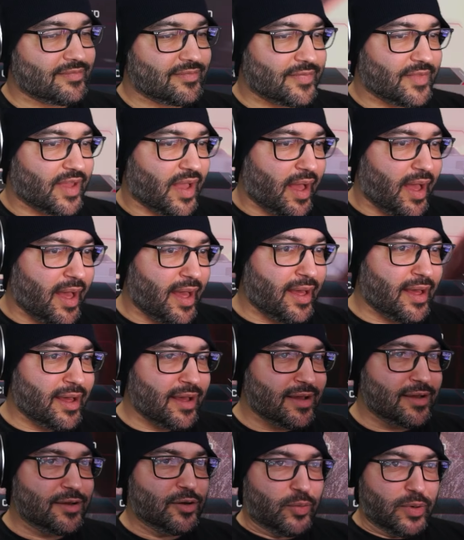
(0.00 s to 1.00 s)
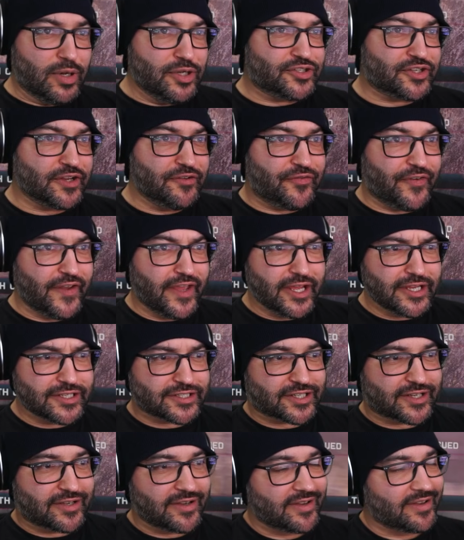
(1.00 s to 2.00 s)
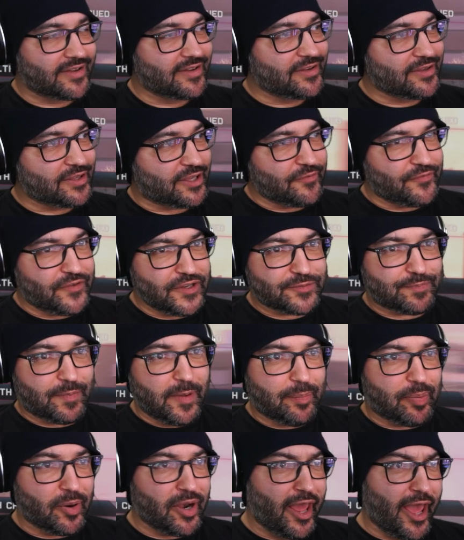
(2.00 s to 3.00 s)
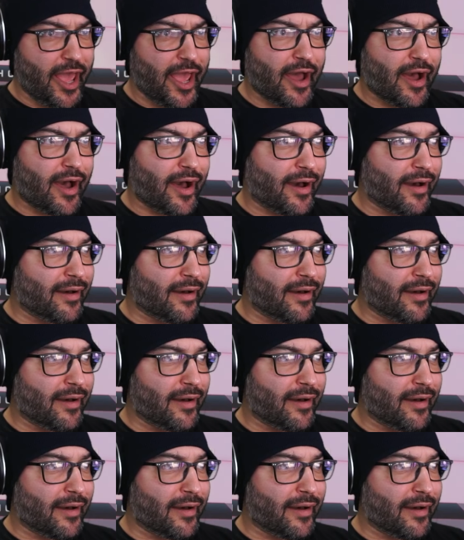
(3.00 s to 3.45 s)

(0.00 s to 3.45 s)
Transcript: Uh, ah, oh, right. Wilson Fisk! Give these people air!